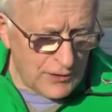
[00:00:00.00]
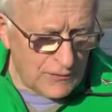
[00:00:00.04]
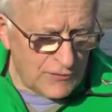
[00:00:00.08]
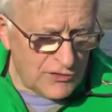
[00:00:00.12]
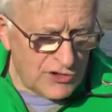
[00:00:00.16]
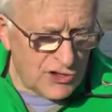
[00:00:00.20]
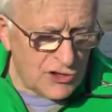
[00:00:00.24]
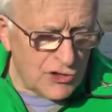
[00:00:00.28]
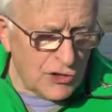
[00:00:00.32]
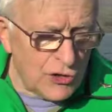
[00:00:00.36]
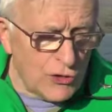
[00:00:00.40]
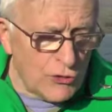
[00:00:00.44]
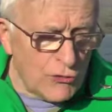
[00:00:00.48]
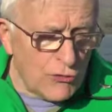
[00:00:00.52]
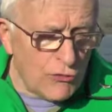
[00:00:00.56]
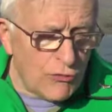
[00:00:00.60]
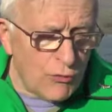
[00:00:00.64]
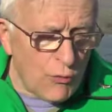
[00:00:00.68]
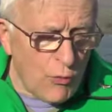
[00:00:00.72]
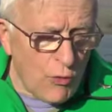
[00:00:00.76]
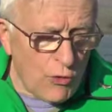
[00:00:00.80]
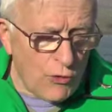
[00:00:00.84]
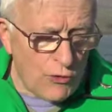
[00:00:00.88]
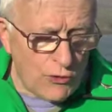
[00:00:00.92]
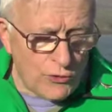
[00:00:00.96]
of Sleuth
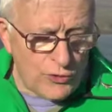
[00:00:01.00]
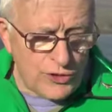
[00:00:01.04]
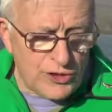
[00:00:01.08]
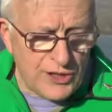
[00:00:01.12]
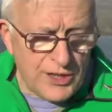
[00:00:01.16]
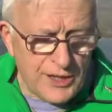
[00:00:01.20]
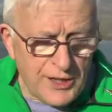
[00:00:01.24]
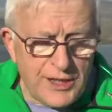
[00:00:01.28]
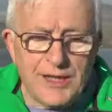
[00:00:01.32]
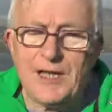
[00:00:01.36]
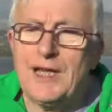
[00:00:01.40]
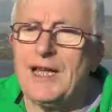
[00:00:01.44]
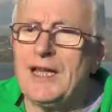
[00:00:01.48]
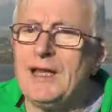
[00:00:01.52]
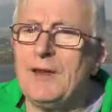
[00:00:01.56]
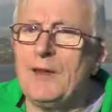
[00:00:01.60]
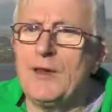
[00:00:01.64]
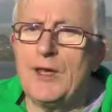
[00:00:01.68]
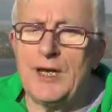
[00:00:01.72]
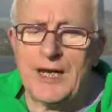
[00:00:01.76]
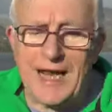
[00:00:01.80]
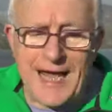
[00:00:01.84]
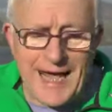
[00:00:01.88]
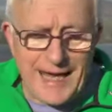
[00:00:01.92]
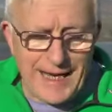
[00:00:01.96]
Wood in
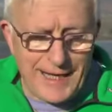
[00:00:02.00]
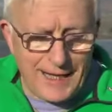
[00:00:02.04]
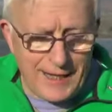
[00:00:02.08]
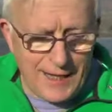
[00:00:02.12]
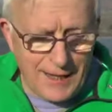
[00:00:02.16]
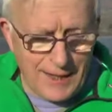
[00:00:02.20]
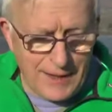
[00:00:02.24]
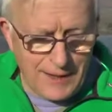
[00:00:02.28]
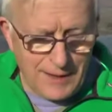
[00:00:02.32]
the lake,